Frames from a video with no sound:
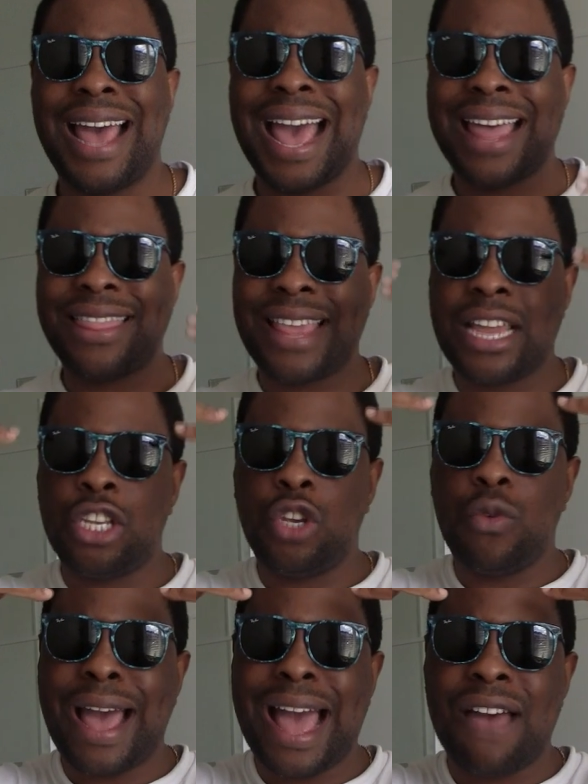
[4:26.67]
and then
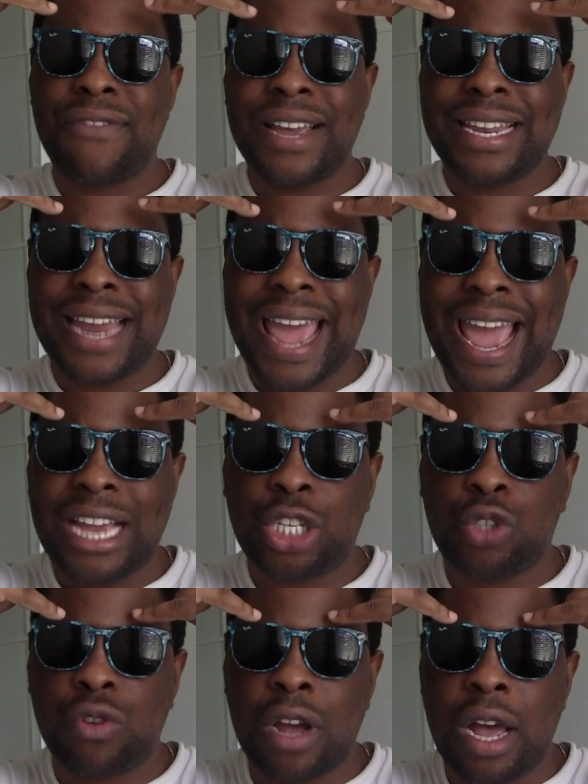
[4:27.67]
you have an
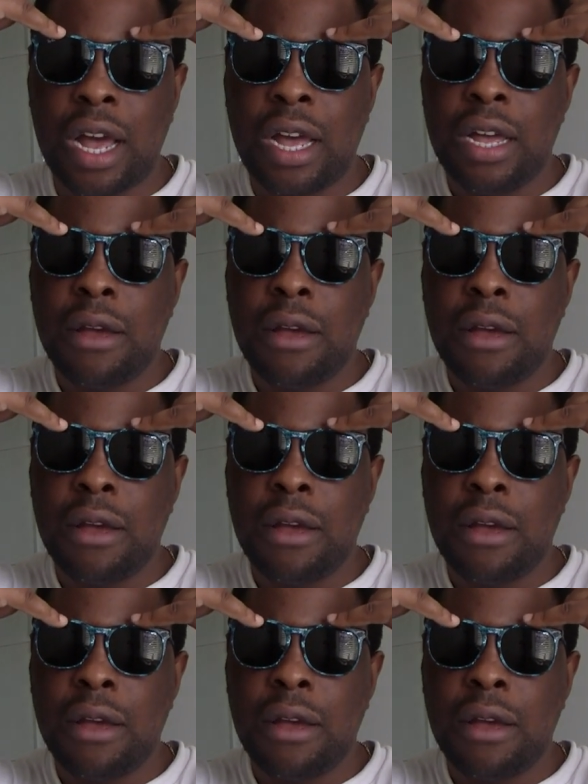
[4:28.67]
extra